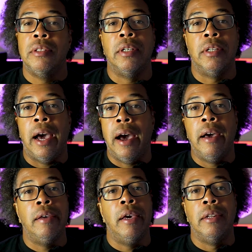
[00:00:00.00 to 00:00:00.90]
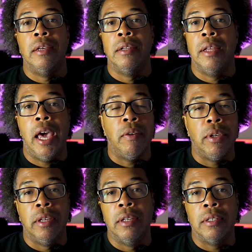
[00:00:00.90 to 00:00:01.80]
to die, and then have
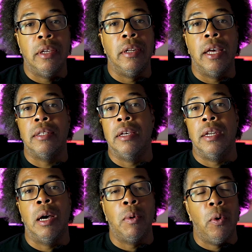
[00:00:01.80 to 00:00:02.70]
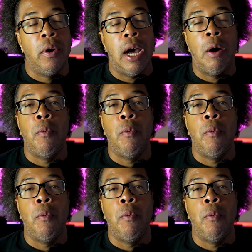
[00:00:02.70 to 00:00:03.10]
kids, and that's it, and I'm going.